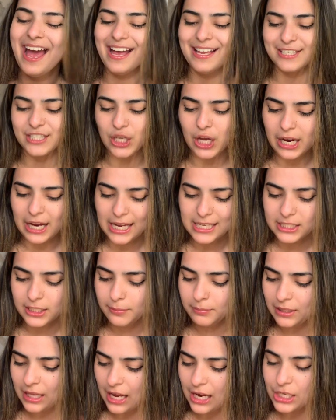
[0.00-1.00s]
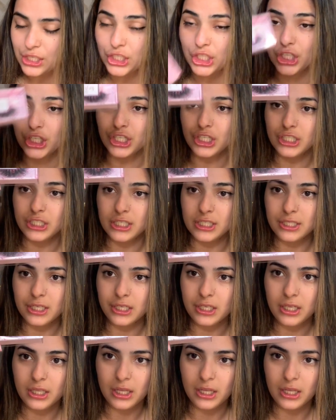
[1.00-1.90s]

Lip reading: So I got some lashes. These are the